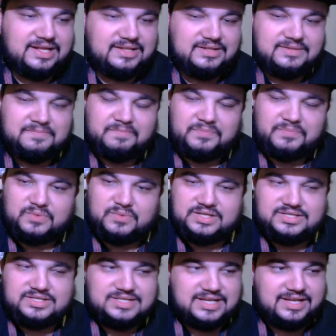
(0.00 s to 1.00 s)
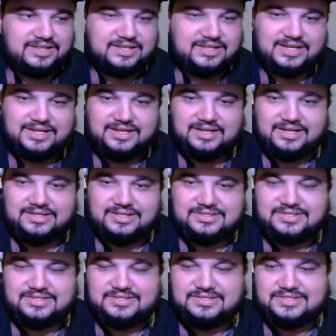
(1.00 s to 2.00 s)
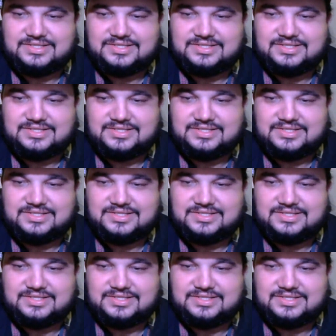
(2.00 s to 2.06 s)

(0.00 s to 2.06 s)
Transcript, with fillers: What is that? That uh, Stylo